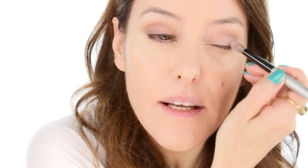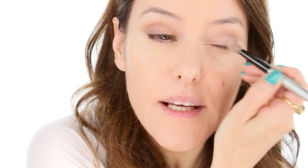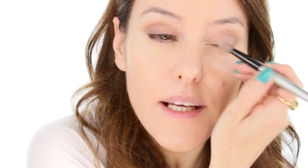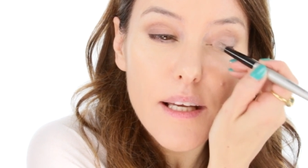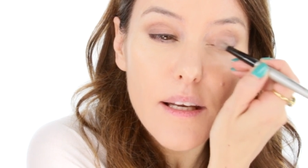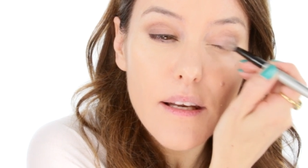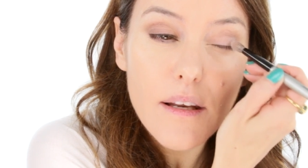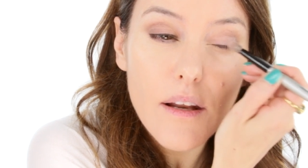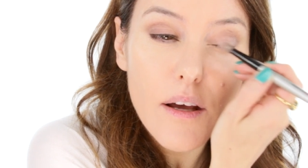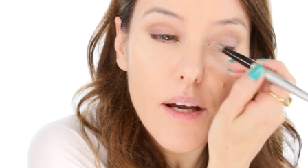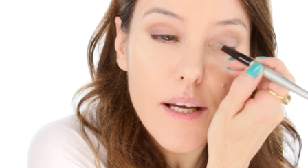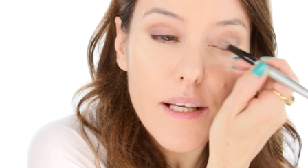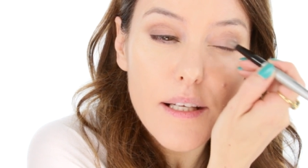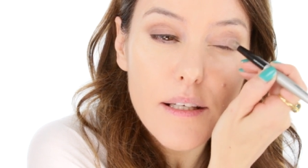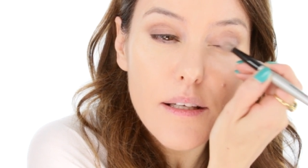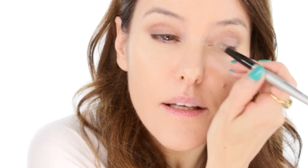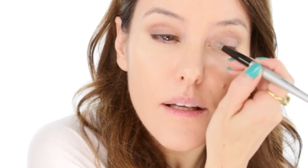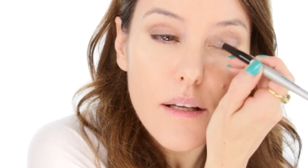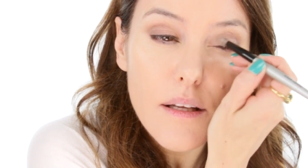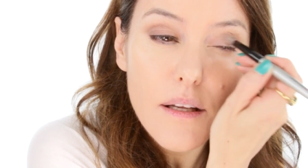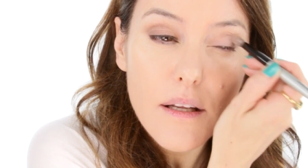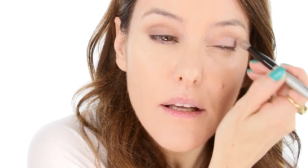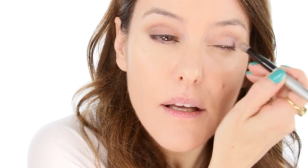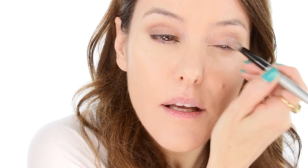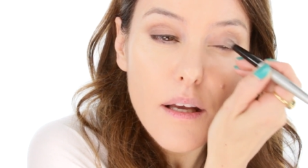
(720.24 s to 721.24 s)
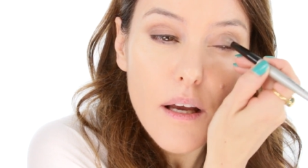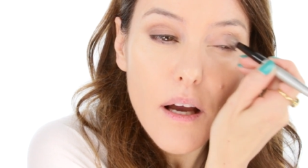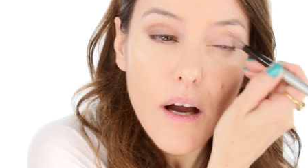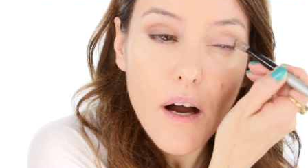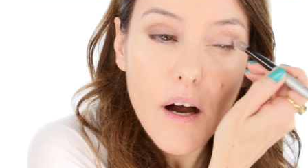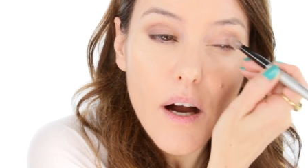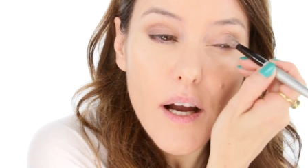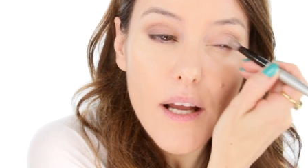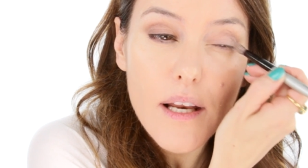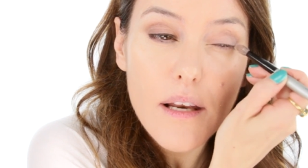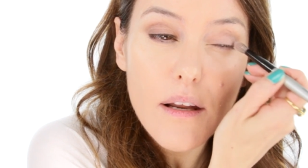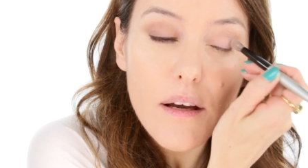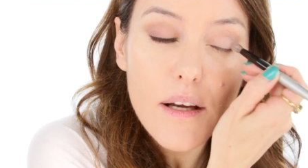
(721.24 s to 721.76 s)
like a light
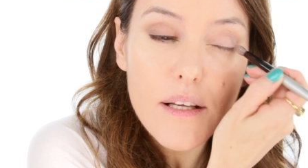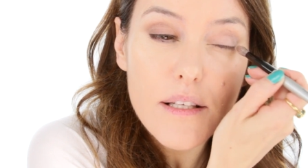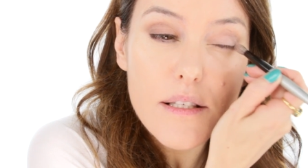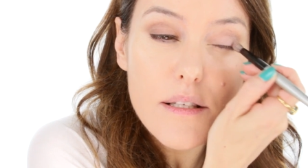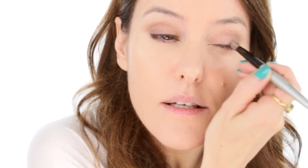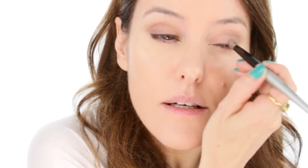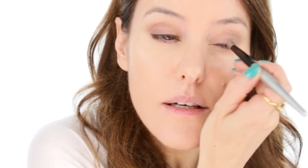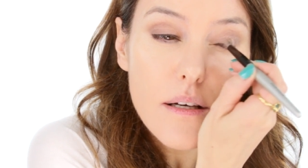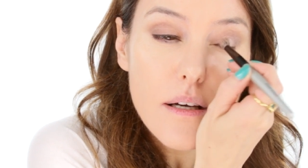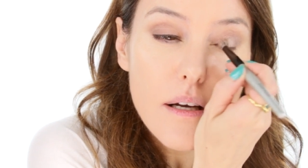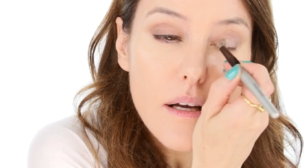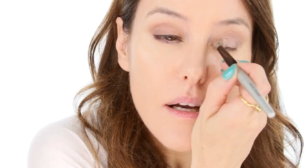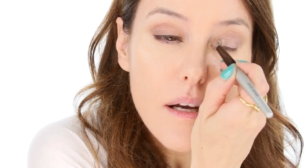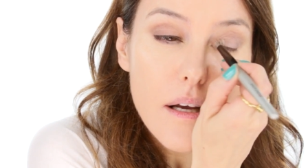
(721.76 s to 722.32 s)
highlighter.